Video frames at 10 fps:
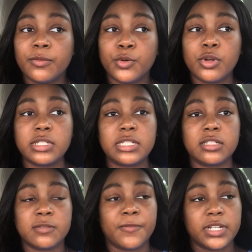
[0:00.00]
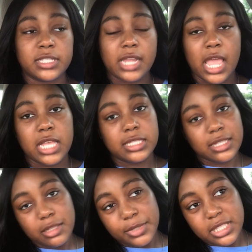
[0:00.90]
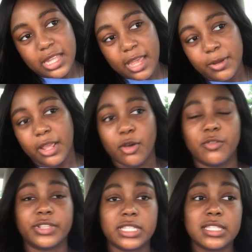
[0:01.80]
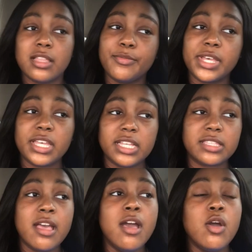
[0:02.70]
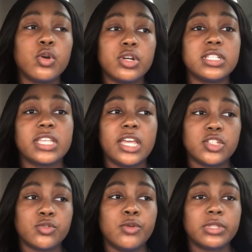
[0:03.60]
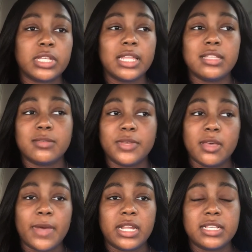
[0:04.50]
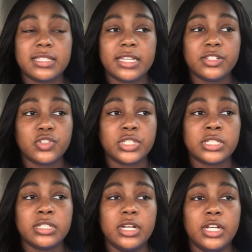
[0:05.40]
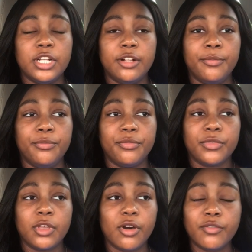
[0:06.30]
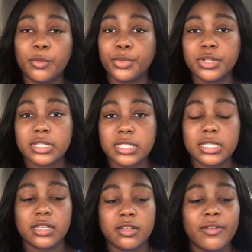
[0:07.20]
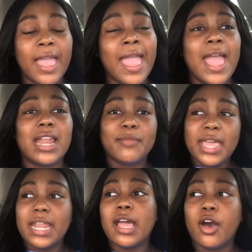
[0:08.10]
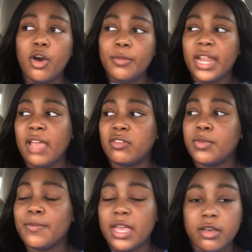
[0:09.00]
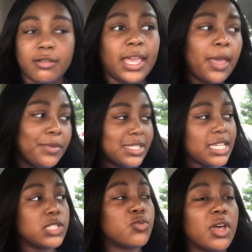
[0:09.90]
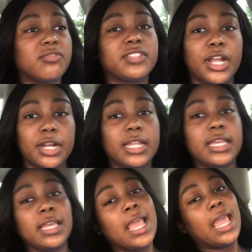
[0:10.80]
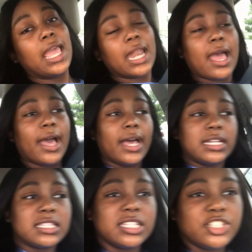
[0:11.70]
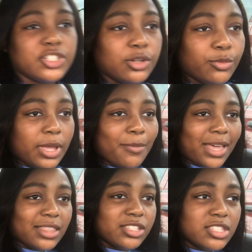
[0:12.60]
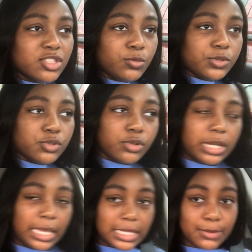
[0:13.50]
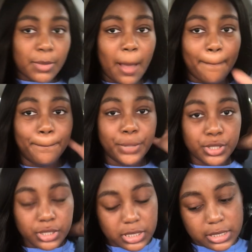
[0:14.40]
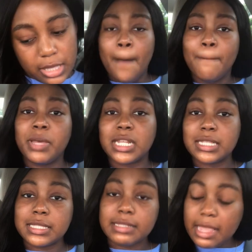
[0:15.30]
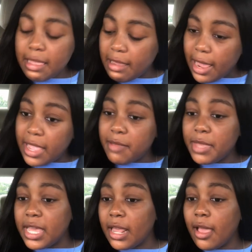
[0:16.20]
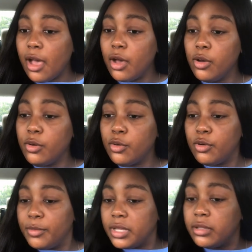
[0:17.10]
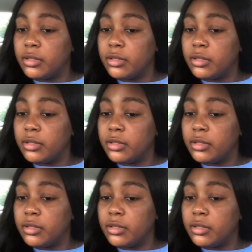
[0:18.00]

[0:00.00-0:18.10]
of course. This first day is syllabus day, where they go over the syllabus, course schedule, what the class will be about, etc. Go over books and stuff. And I'm headed home, and I have to be back on campus at 12:30, and I honestly should have went by the soup store to get my books, but instead I am headed home. I